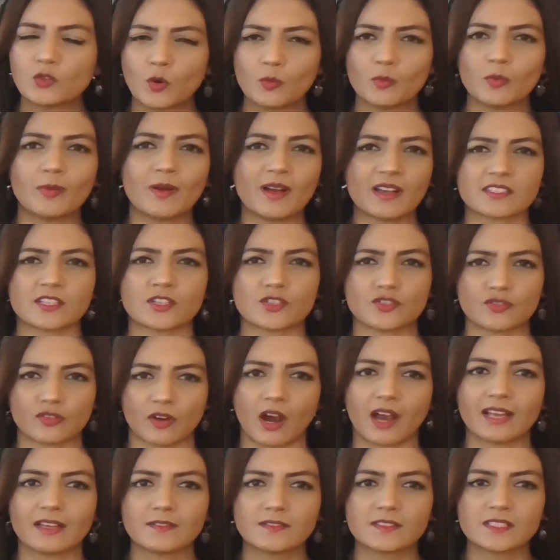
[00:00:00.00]
normal person
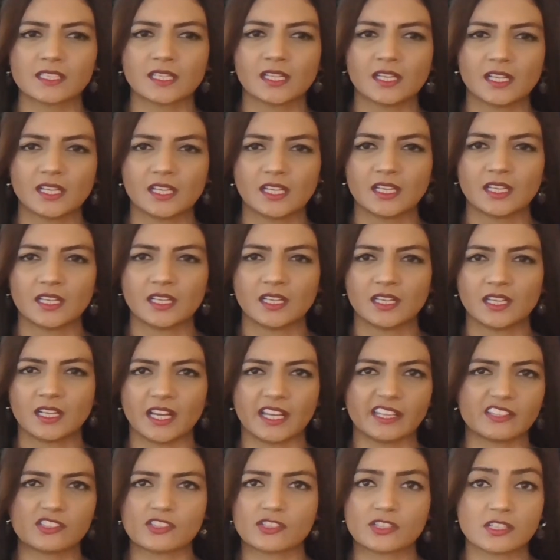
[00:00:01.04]
drives,
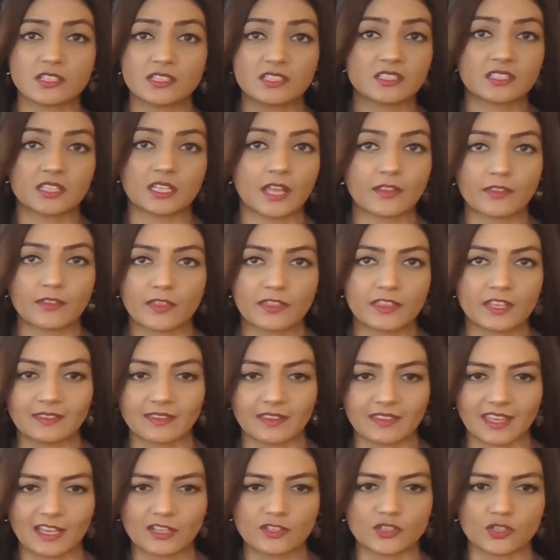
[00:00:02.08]
it's just another thing
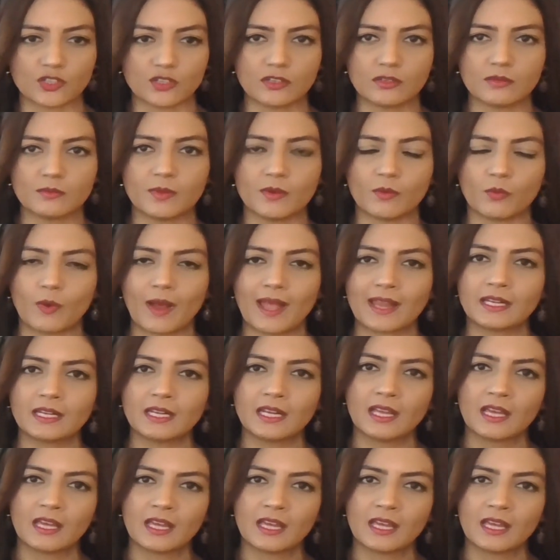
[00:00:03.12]
that they do, but when